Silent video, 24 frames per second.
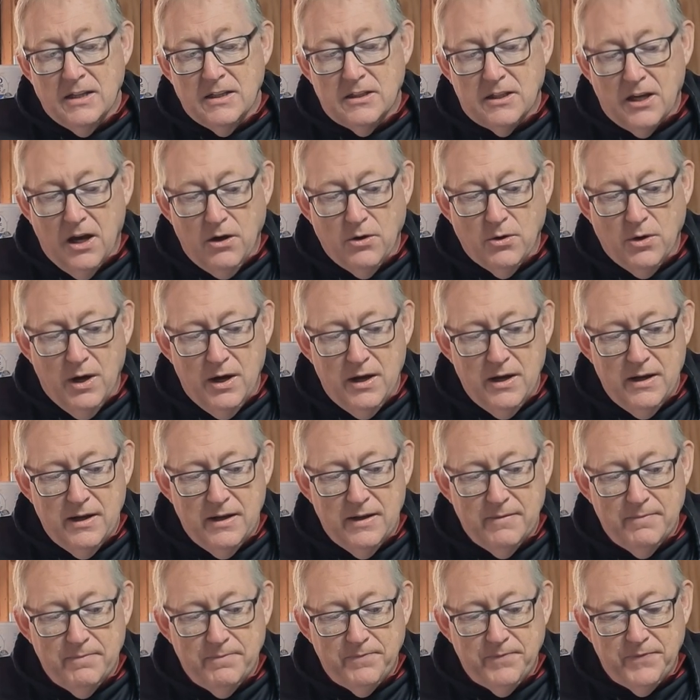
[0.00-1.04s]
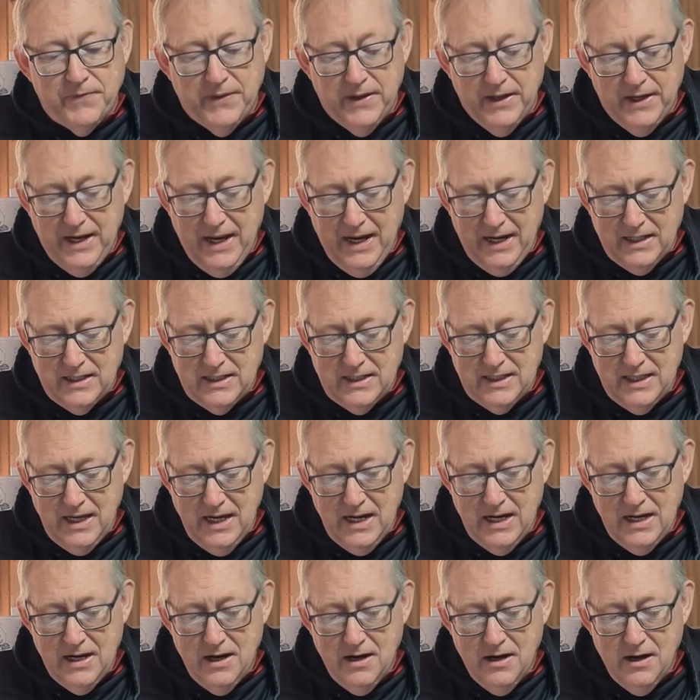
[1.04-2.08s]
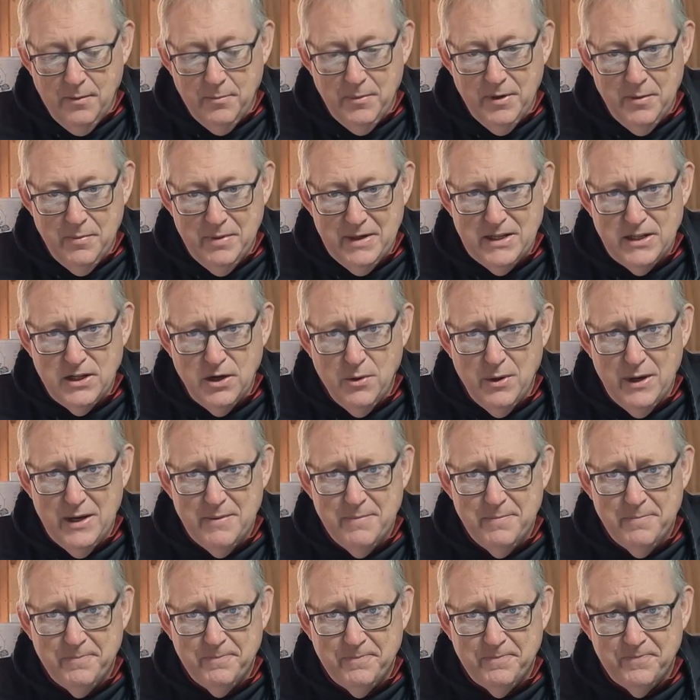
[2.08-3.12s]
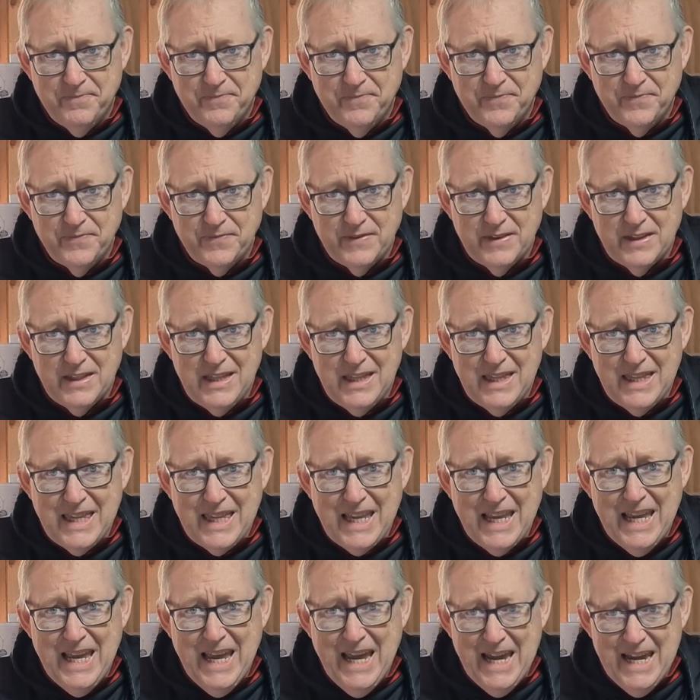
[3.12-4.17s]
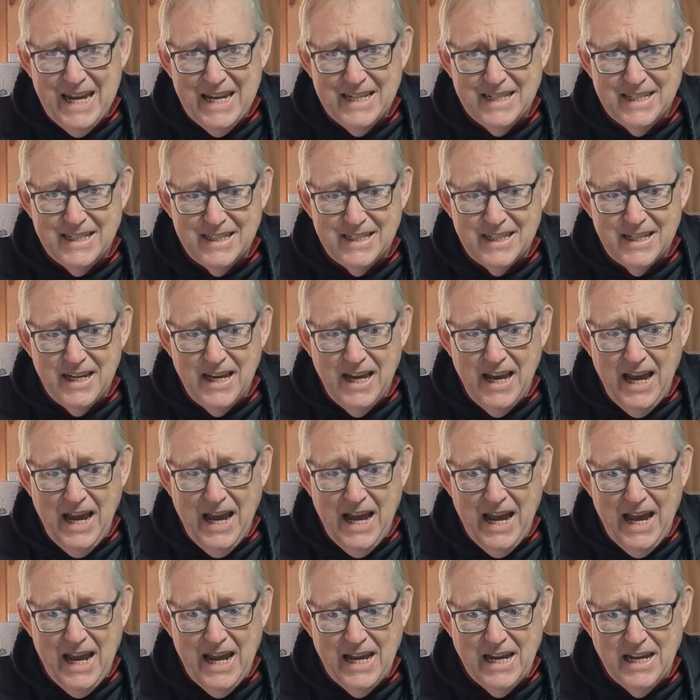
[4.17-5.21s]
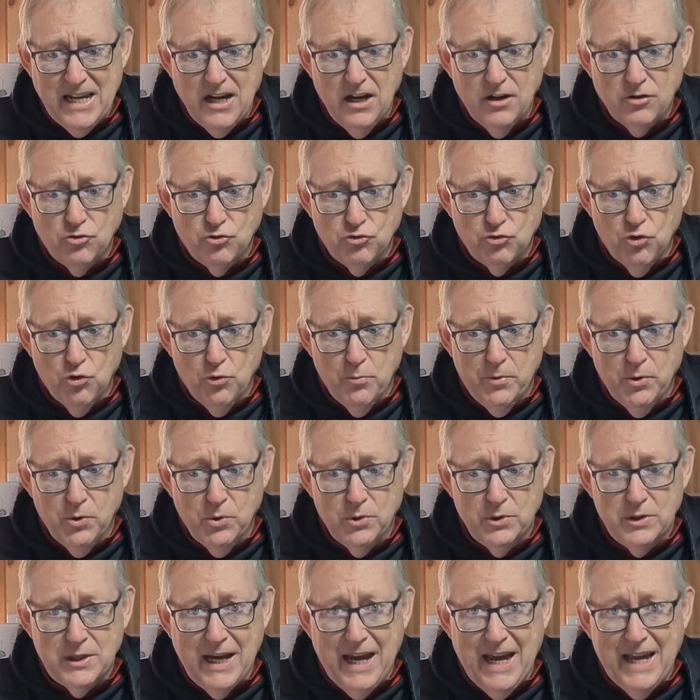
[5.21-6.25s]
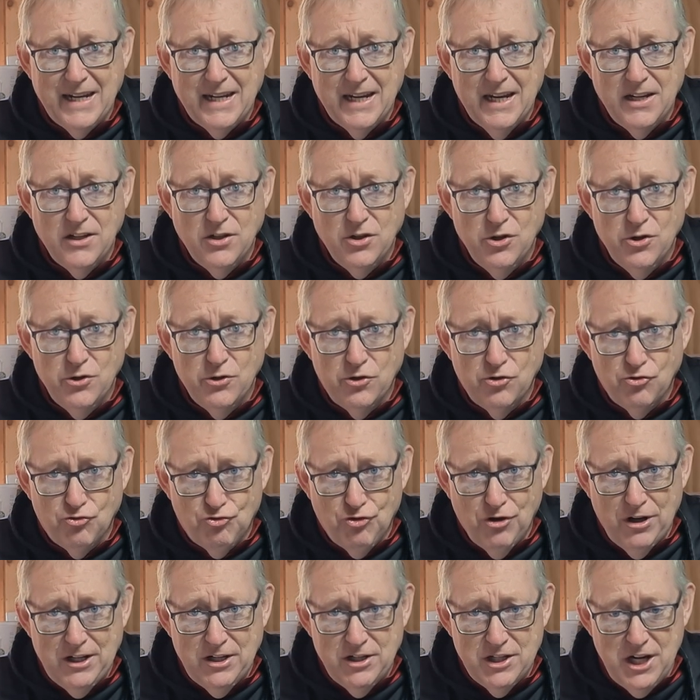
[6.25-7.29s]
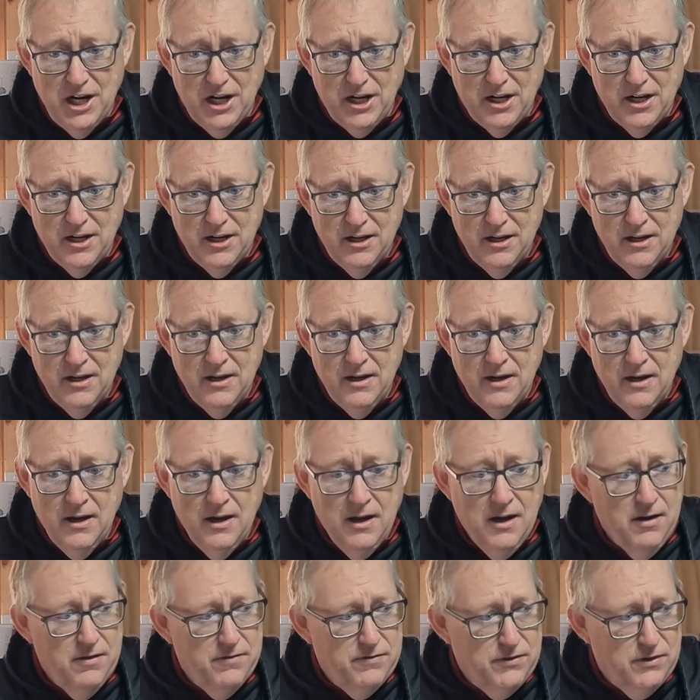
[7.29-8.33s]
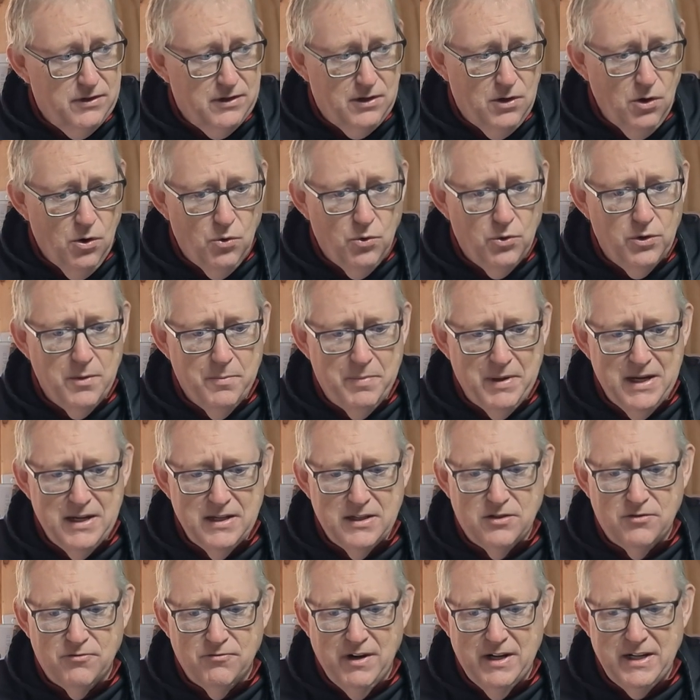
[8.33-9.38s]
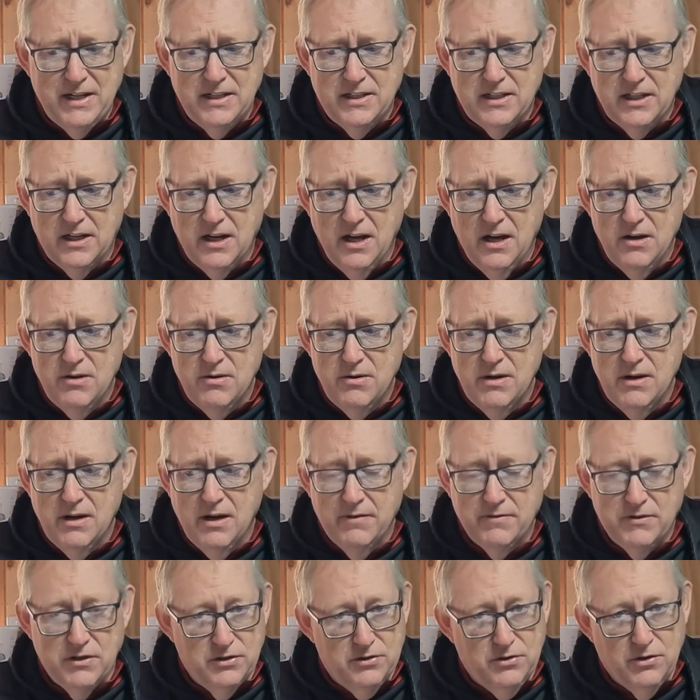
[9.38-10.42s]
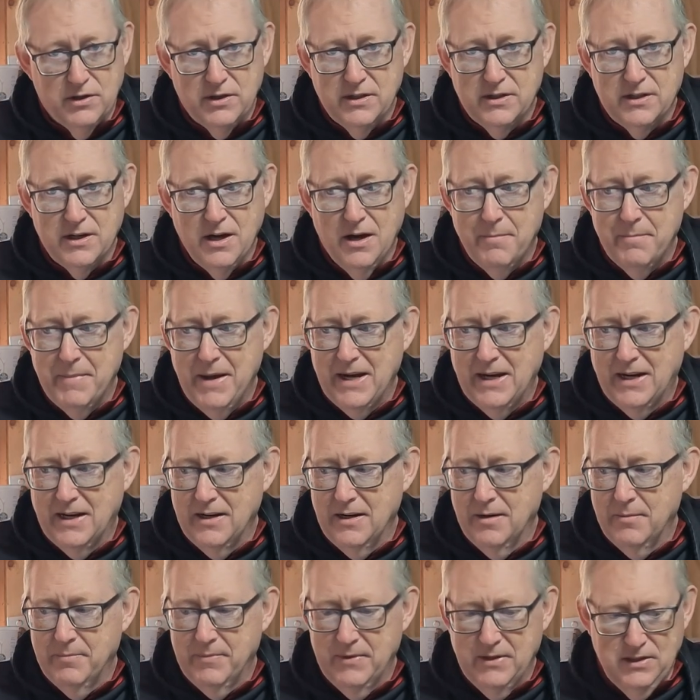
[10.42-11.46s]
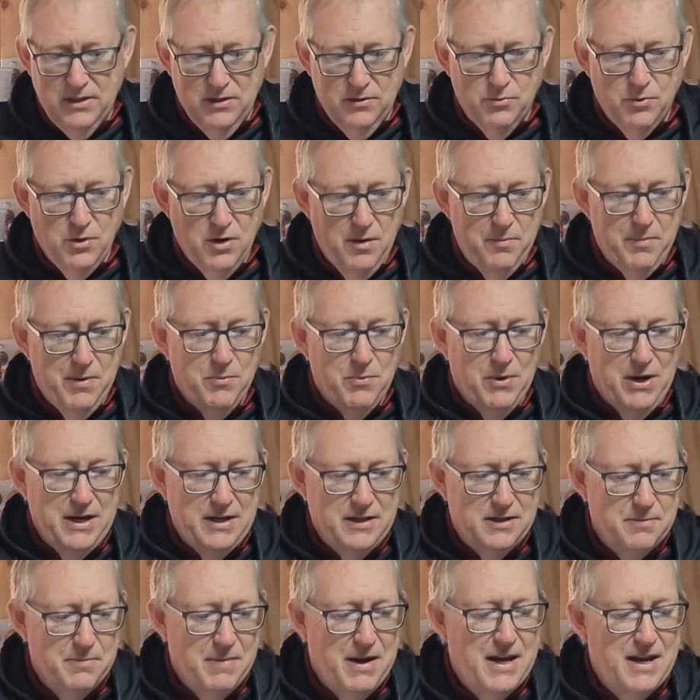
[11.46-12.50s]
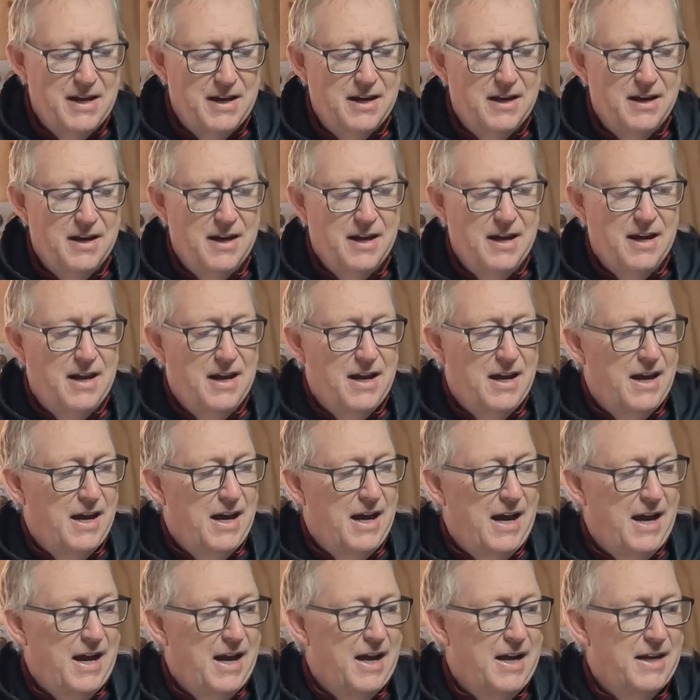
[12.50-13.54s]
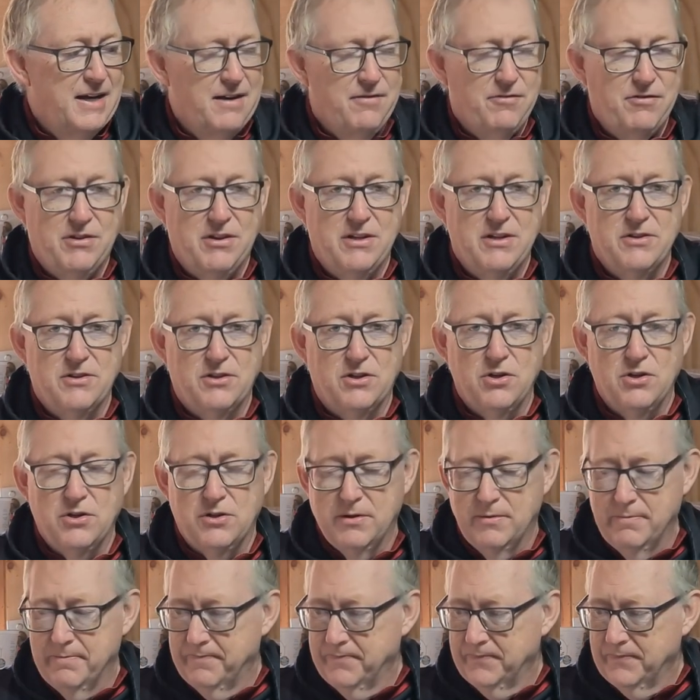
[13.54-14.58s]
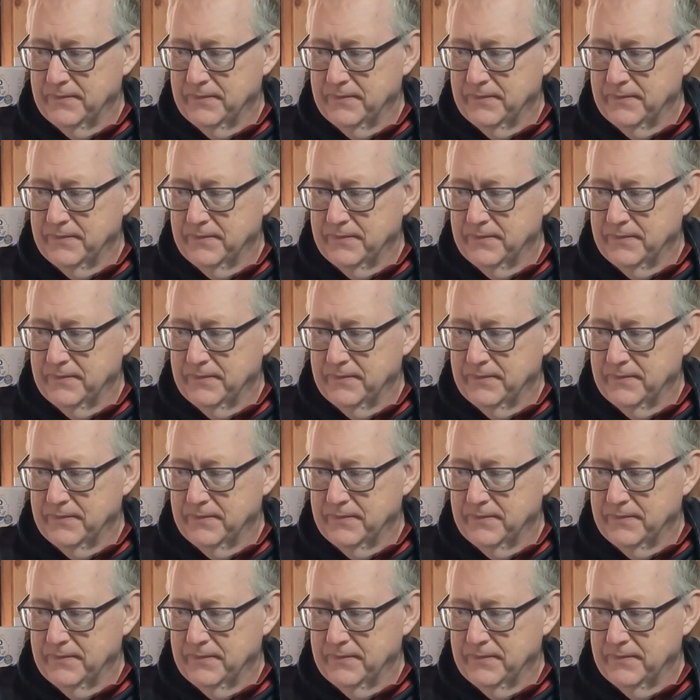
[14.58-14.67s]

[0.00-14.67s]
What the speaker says: So the next thing I'm going to be doing is a draw board and a new string jig. Got all the bits ready to go. I've just got to start making them. This is what I've been waiting to make, and everything's good.